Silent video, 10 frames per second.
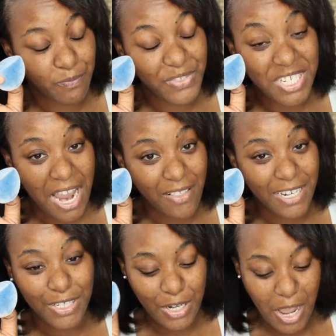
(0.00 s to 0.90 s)

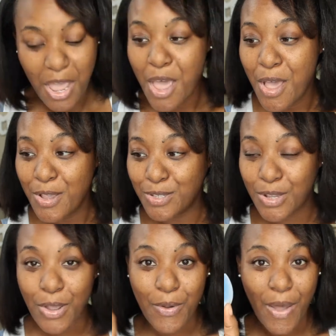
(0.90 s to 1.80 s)
challenge.
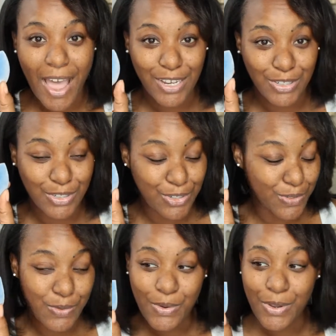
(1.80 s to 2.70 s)
So,
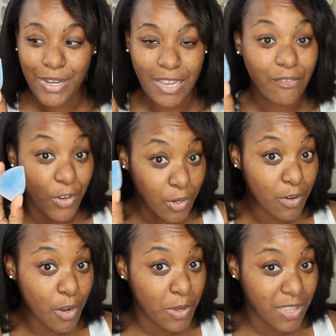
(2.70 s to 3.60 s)
if you
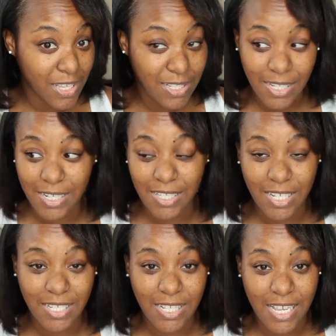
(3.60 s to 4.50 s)
don't know what this
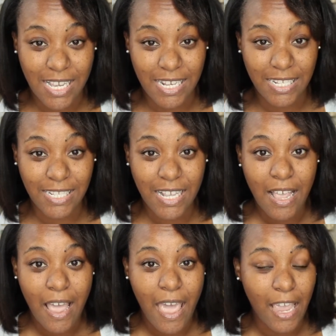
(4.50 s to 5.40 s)
is
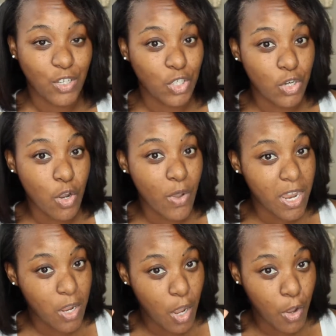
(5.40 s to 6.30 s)
a Juno
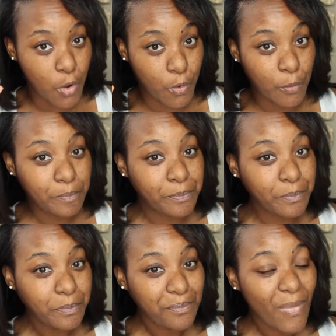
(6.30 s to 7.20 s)
Co
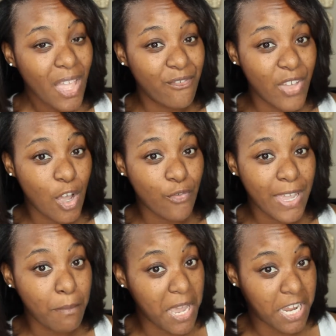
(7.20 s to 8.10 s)

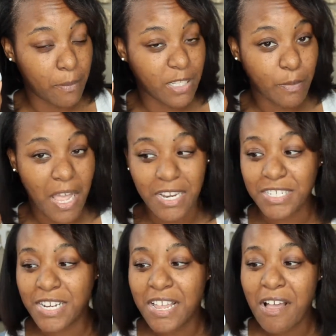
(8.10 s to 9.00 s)
velvet makeup
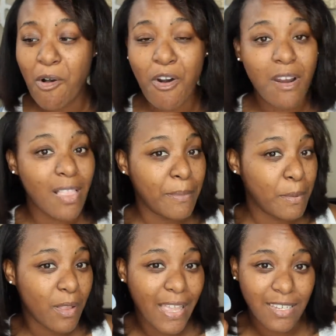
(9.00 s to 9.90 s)
sponge, or a lot of
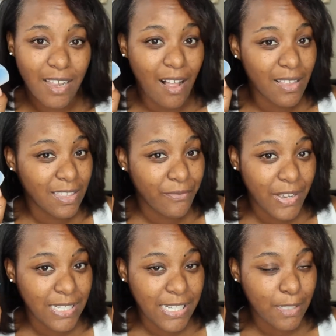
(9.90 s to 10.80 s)
people like to call it the
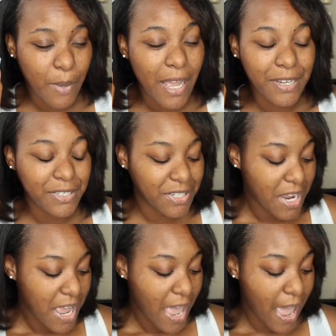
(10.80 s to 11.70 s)
fuzzy sponge,
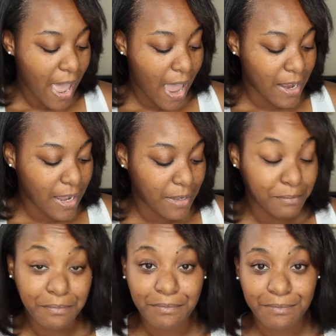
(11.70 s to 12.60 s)
and